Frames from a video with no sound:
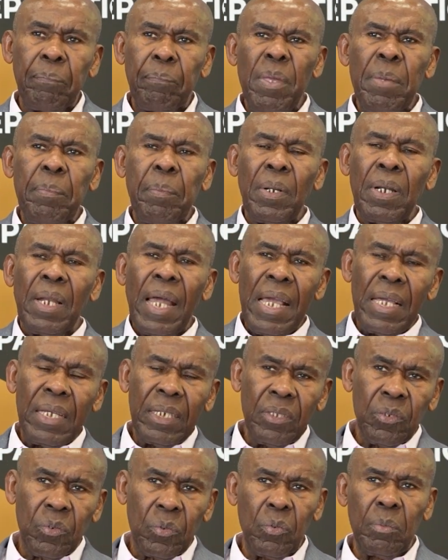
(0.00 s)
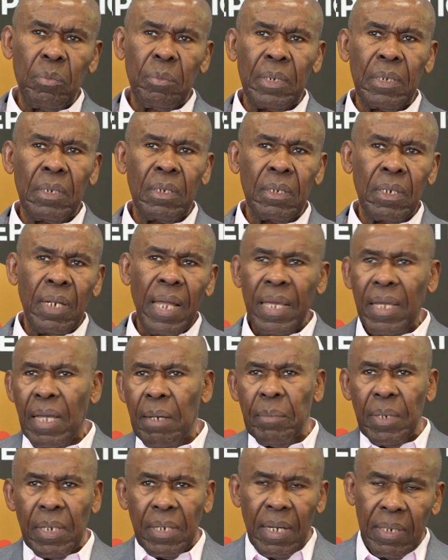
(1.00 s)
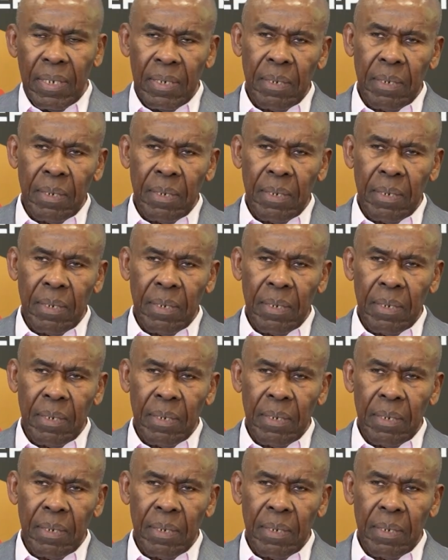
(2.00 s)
people like Nkrumah, like Amilcar